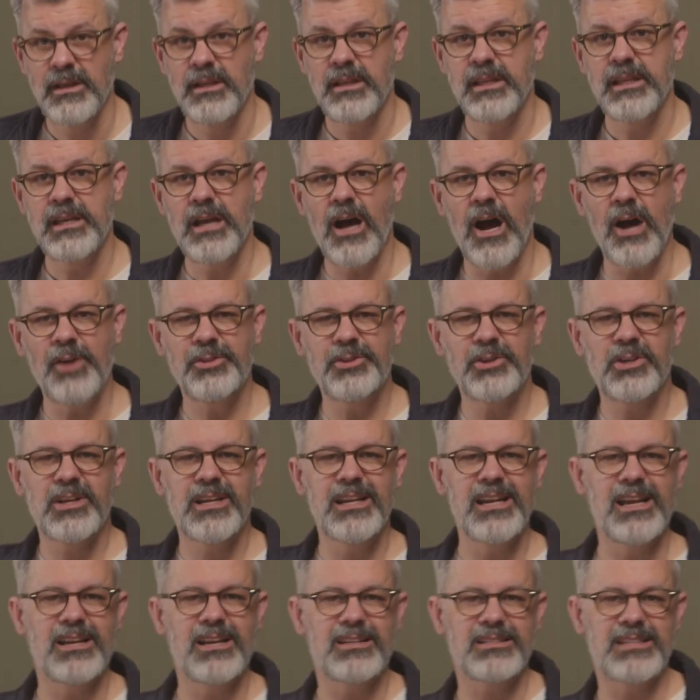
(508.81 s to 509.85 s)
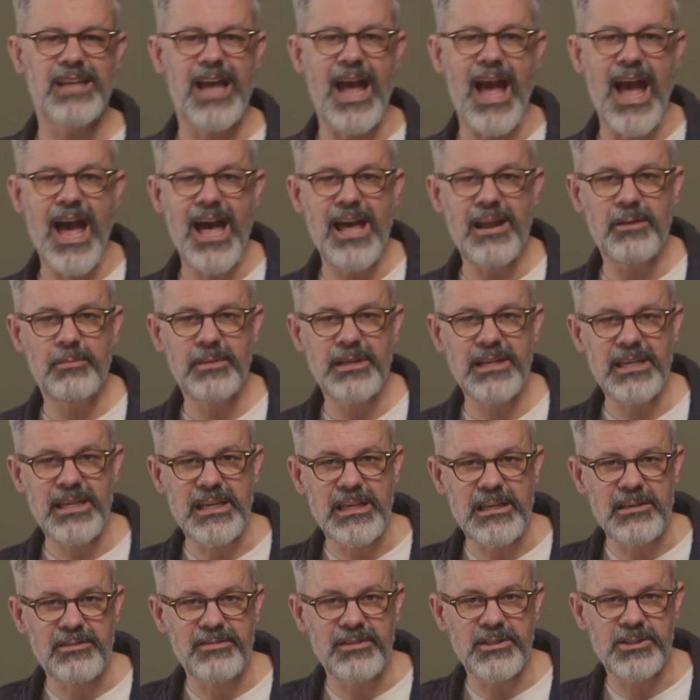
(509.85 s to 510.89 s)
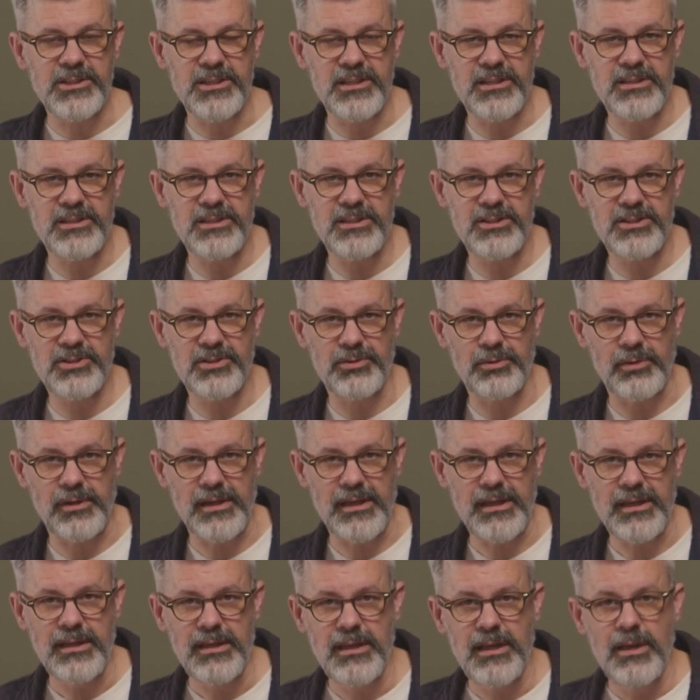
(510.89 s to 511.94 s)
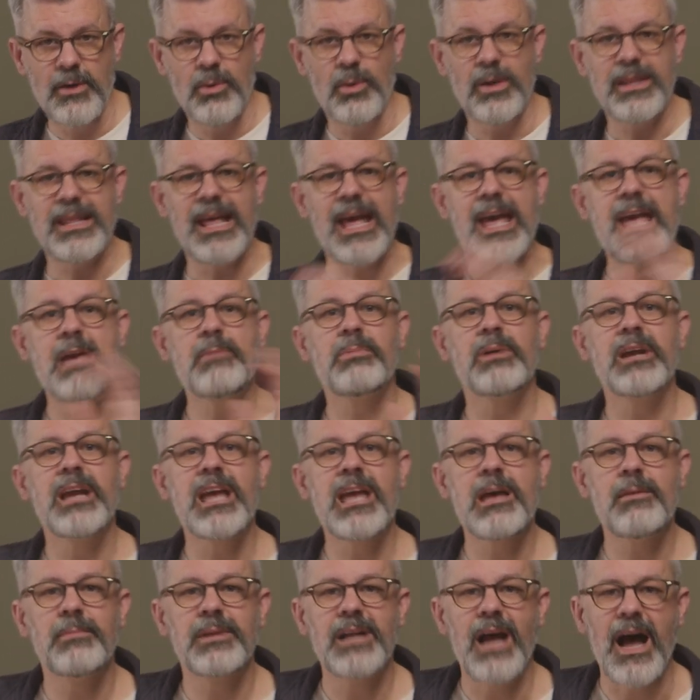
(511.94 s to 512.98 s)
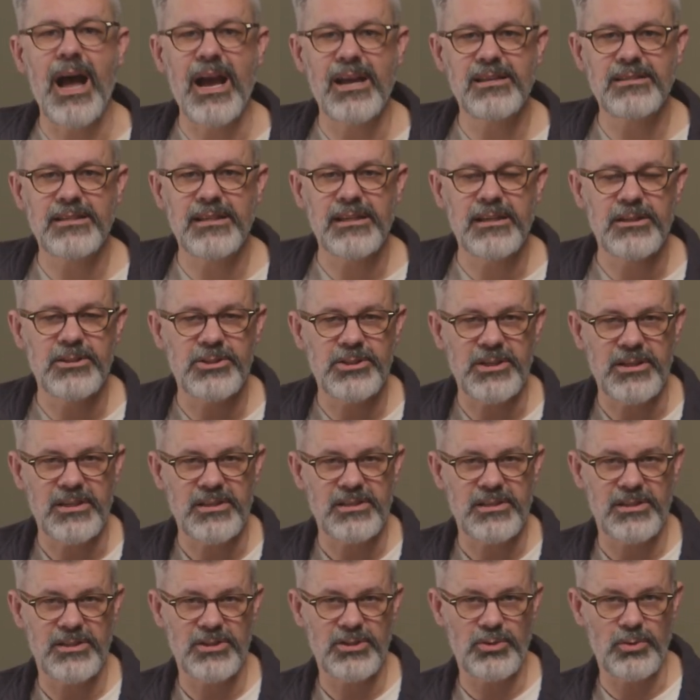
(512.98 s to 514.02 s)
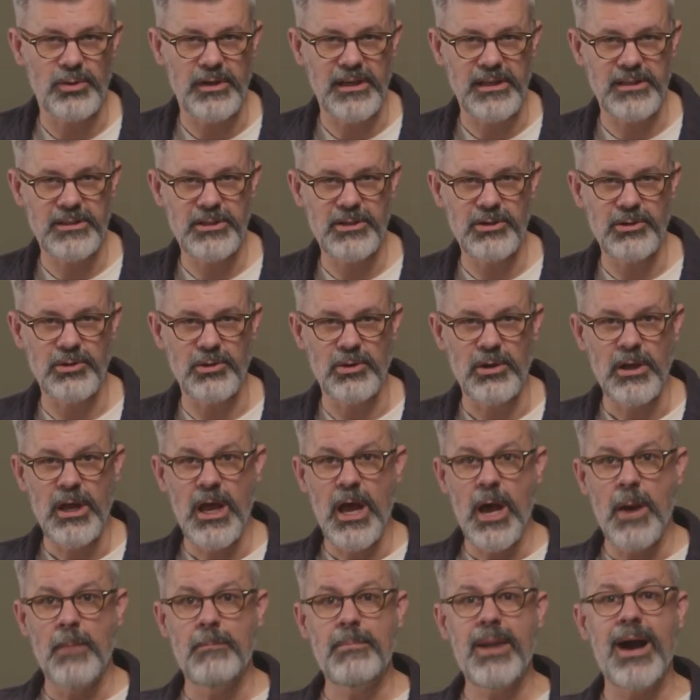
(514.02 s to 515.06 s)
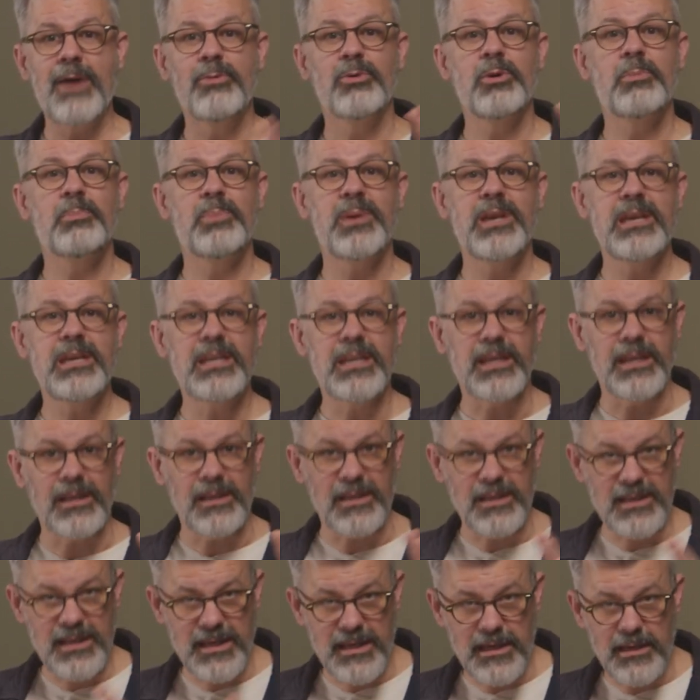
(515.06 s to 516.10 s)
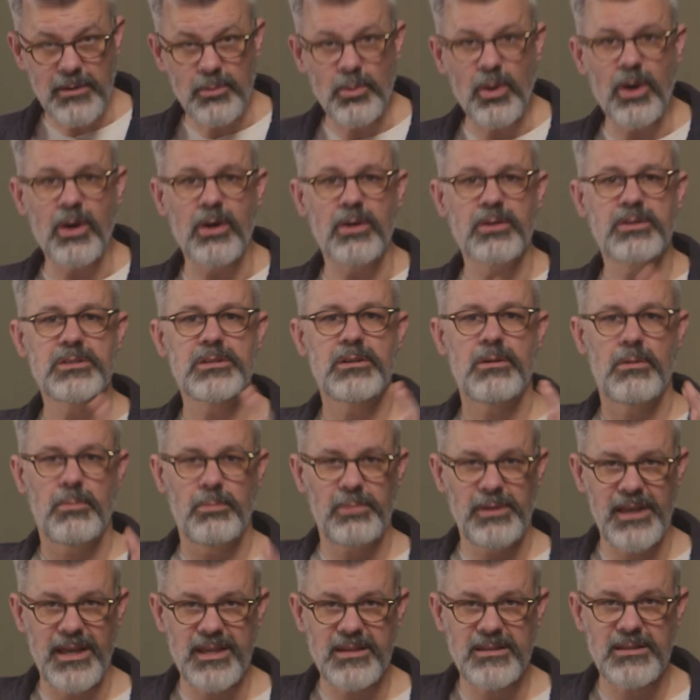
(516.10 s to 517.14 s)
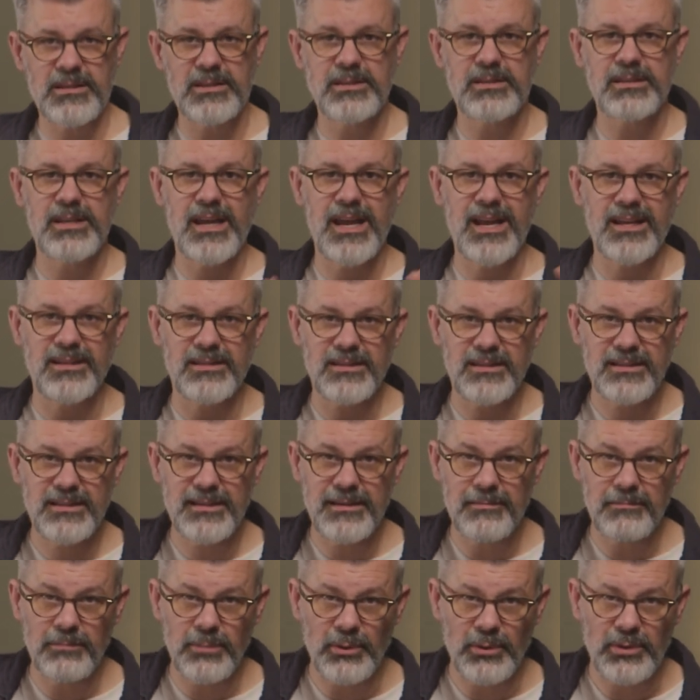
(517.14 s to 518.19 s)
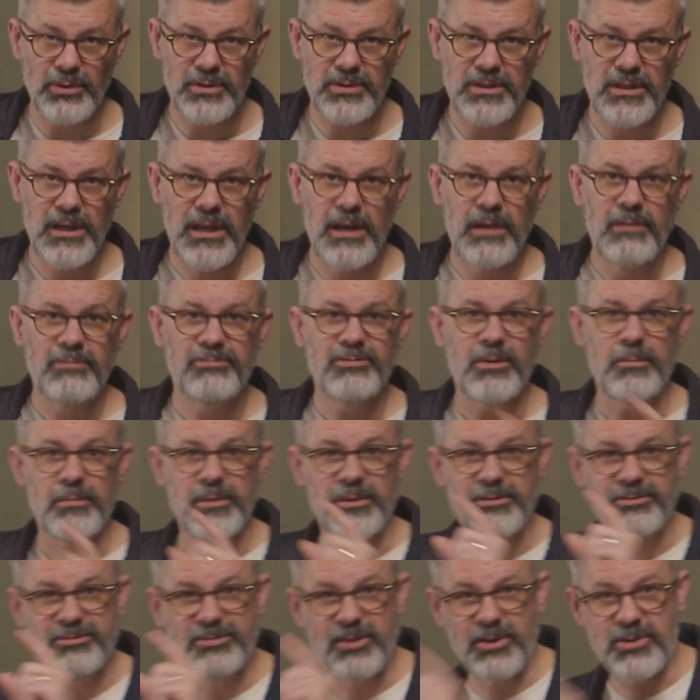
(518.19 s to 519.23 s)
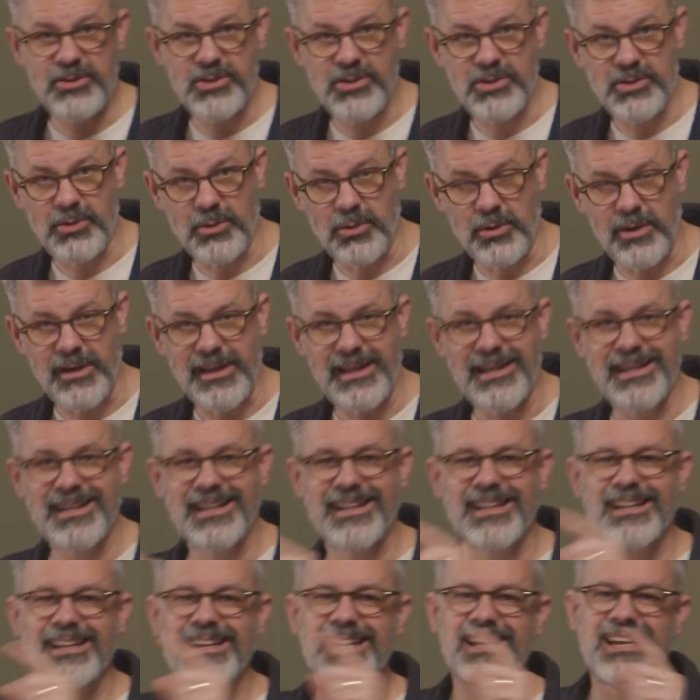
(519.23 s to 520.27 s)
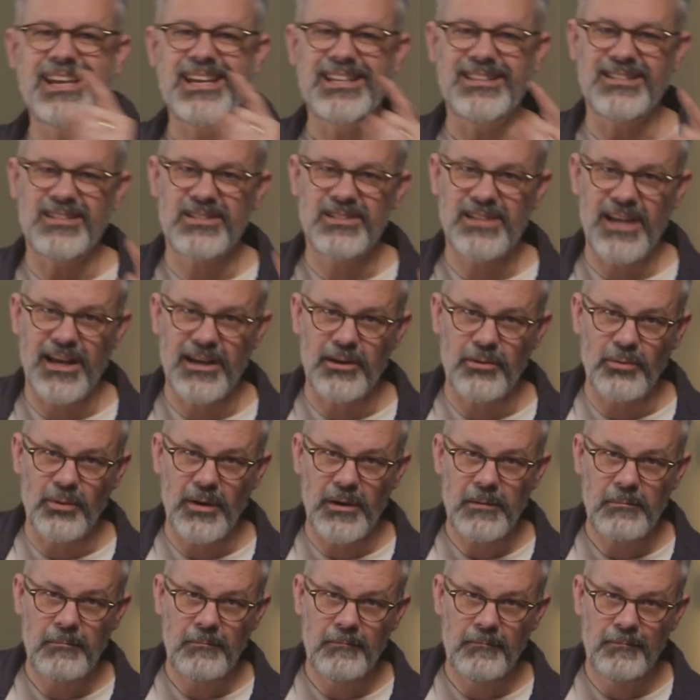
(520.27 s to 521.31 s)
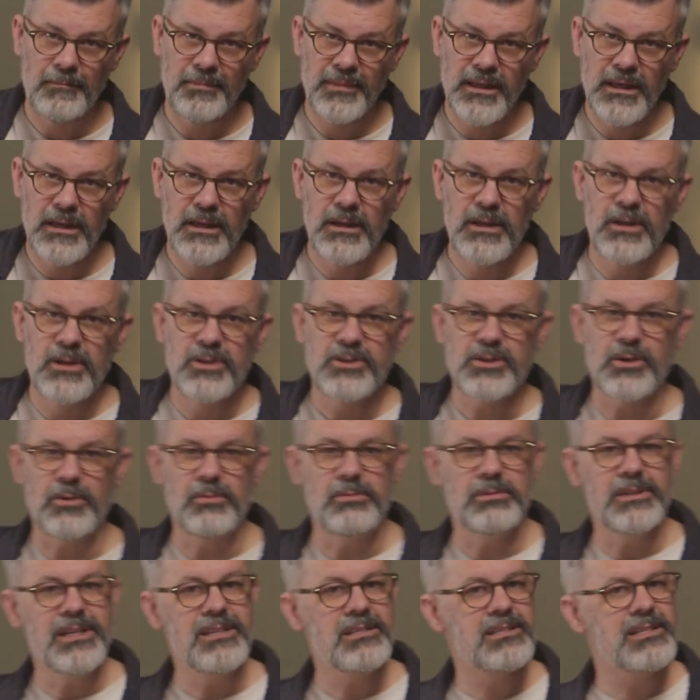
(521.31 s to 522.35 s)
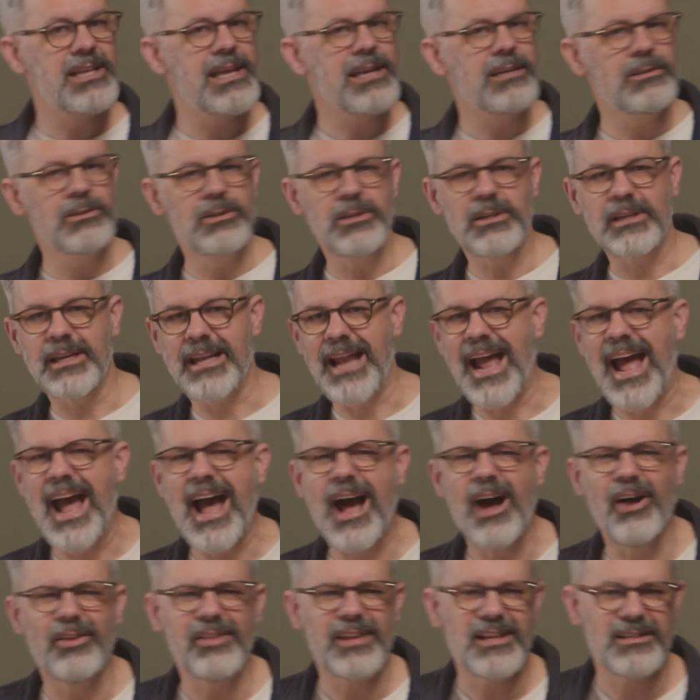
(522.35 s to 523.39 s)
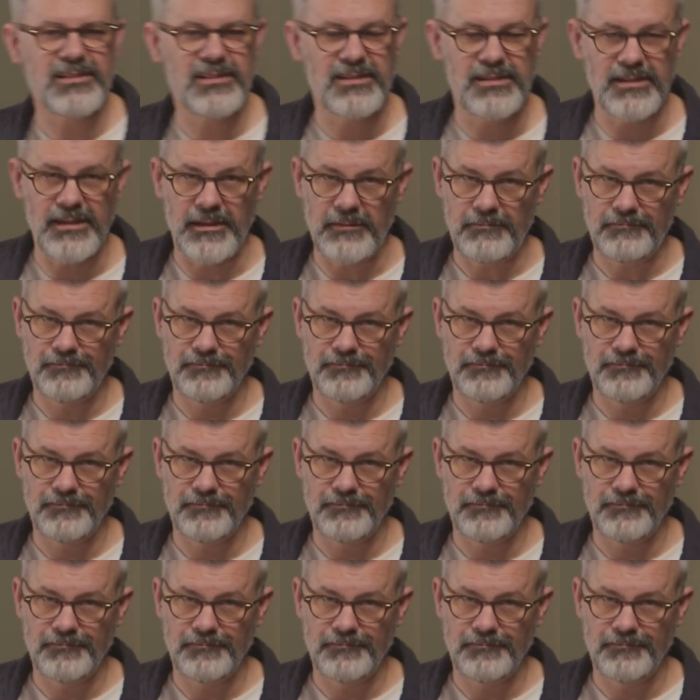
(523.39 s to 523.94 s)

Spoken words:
The author connects Adam and Eve in Genesis 3 with Abraham and Isaac in Genesis 22 by repeating key words, places, and symbols from the first story in the second one. So let's take a look at how that's done.